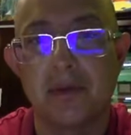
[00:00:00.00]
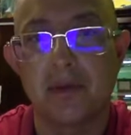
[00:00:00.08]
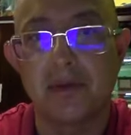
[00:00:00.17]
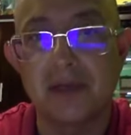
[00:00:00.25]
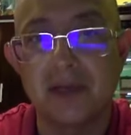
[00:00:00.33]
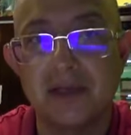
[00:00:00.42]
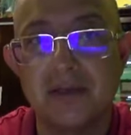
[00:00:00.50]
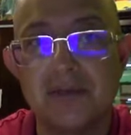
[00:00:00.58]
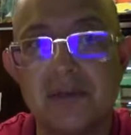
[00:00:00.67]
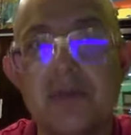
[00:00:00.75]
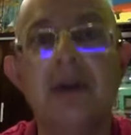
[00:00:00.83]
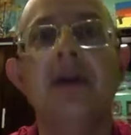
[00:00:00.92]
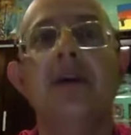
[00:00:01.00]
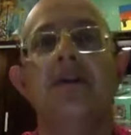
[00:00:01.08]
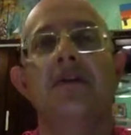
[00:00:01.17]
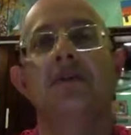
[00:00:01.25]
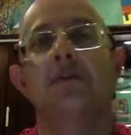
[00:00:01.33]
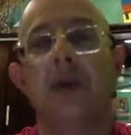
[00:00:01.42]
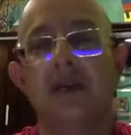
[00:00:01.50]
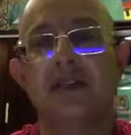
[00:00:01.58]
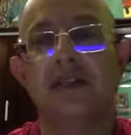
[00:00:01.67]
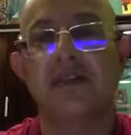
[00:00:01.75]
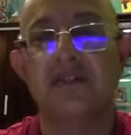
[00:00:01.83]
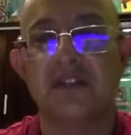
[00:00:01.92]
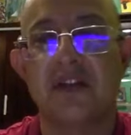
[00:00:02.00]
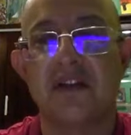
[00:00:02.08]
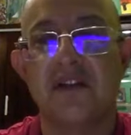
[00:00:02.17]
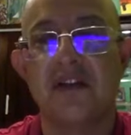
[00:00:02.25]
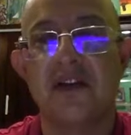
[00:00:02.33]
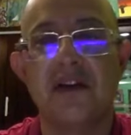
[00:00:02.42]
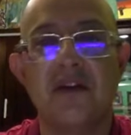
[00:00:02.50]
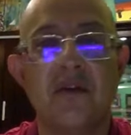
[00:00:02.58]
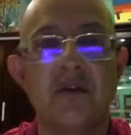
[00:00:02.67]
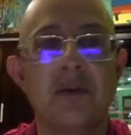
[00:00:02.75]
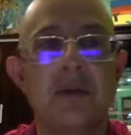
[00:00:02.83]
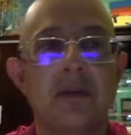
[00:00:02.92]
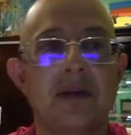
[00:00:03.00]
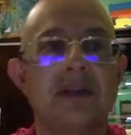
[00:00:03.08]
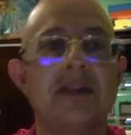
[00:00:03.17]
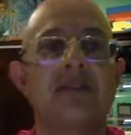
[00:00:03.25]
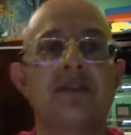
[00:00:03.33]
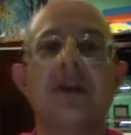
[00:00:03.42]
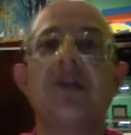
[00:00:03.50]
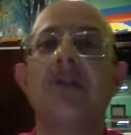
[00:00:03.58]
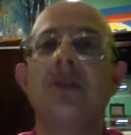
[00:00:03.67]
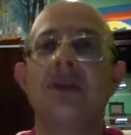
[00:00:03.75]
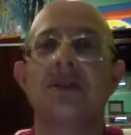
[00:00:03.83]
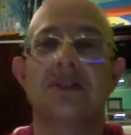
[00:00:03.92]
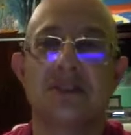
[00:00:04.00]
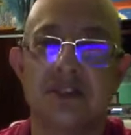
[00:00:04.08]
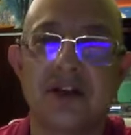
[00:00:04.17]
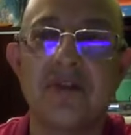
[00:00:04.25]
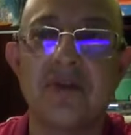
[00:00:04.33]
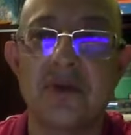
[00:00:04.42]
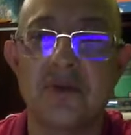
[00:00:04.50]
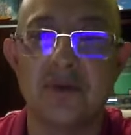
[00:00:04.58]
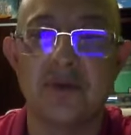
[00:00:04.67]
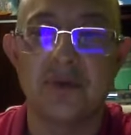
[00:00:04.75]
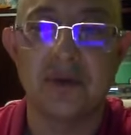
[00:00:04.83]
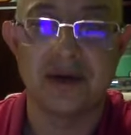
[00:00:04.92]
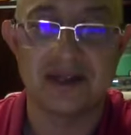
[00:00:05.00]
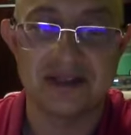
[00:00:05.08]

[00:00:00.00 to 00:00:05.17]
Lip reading: contact them with positive stuff. What means positive stuff? It's the stuff when you want to buy